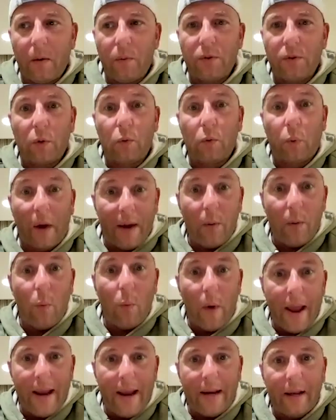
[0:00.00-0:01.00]
was a great
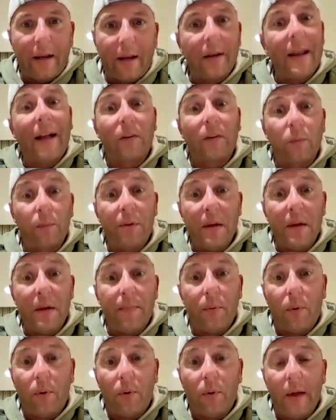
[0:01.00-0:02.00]
way to connect with
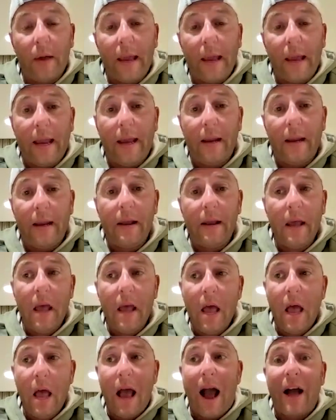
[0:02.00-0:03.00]
people. And
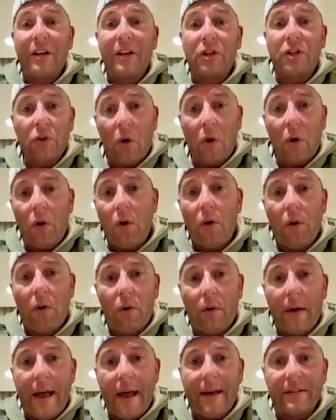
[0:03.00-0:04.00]
I
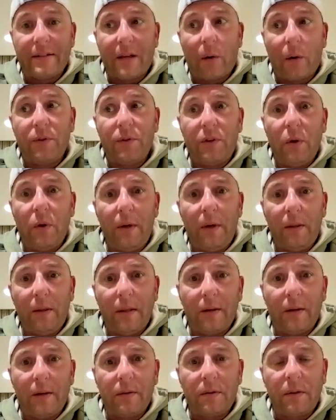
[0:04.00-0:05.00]
saw as I was doing
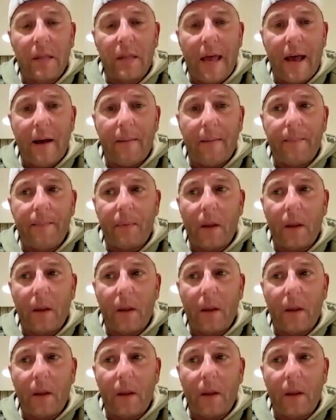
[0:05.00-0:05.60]
this that